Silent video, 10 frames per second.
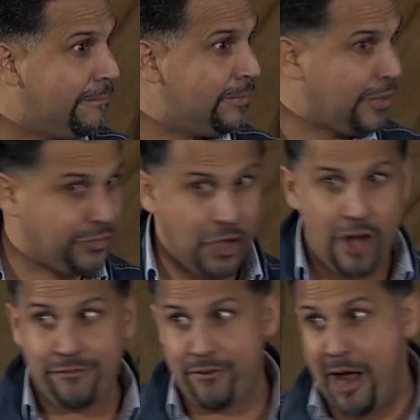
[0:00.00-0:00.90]
The
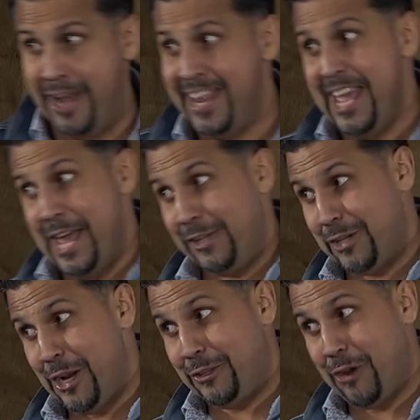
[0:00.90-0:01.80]
third friend, he's an
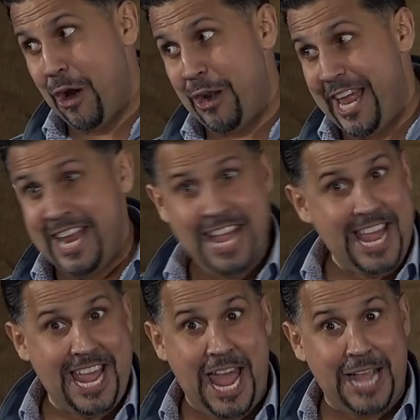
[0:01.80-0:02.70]
attorney.
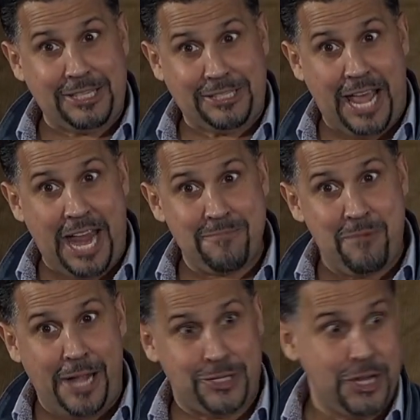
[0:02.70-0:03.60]
He ain't saying
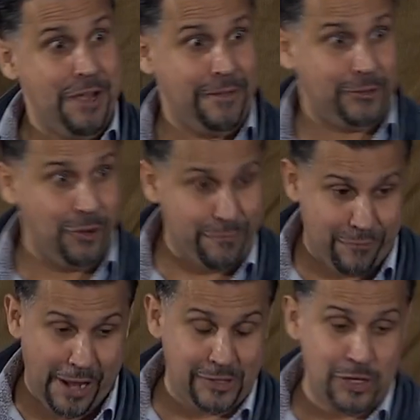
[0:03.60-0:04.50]
much. The two
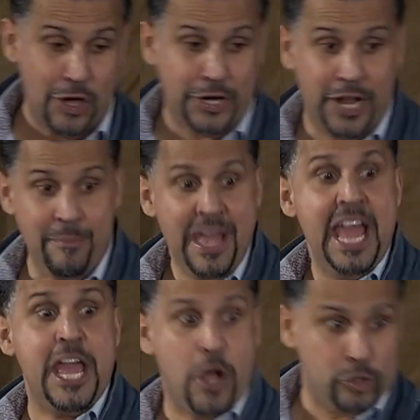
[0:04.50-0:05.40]
friends look at him.
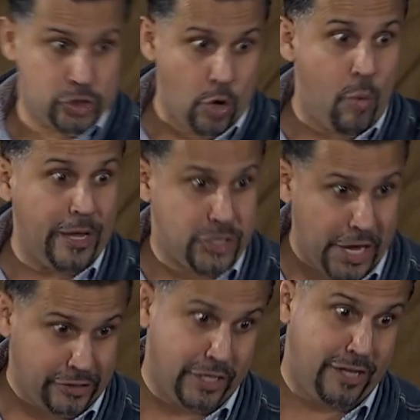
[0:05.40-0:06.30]
He goes, So which
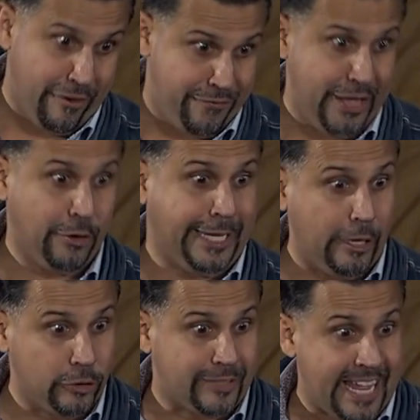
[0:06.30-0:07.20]
is it? Do you feel
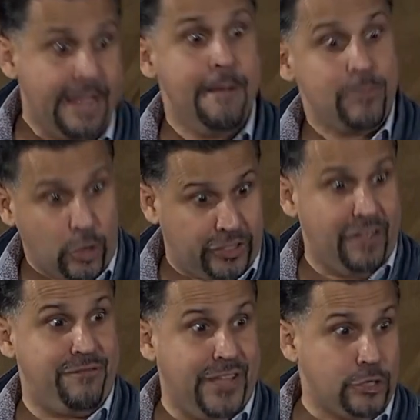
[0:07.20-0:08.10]
guilty or do you
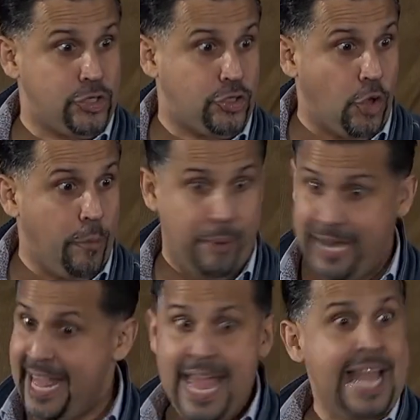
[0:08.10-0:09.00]
feel stupid?
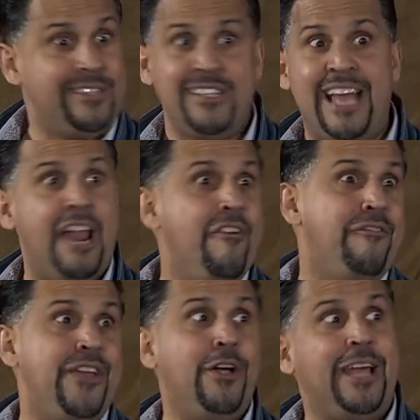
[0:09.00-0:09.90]
He says, I don't
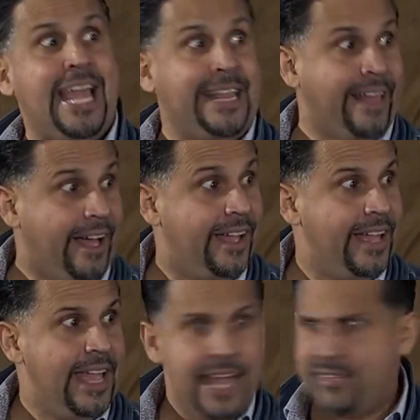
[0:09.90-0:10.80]
feel either.
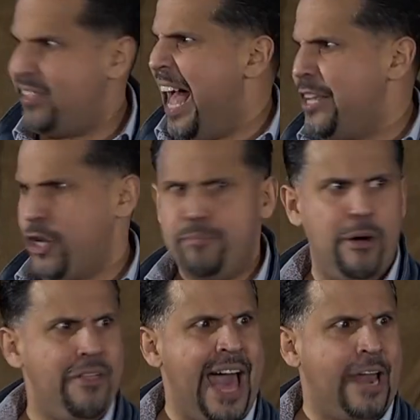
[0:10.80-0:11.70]
He says, How'd you
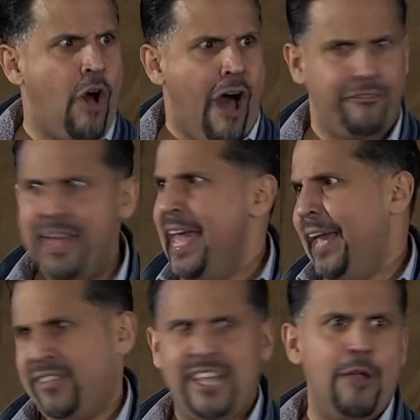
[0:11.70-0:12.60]
pull that off? He
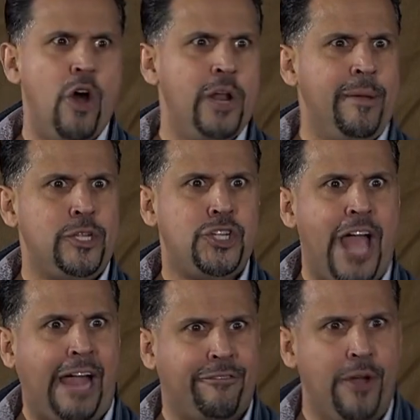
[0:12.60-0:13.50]
says, I wrote him a
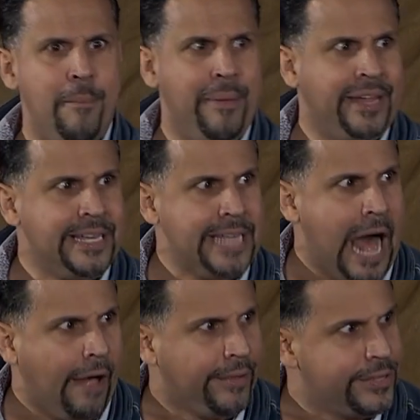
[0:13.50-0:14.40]
check for a million
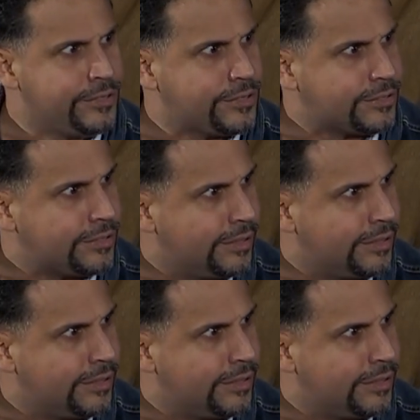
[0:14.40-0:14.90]
dollars.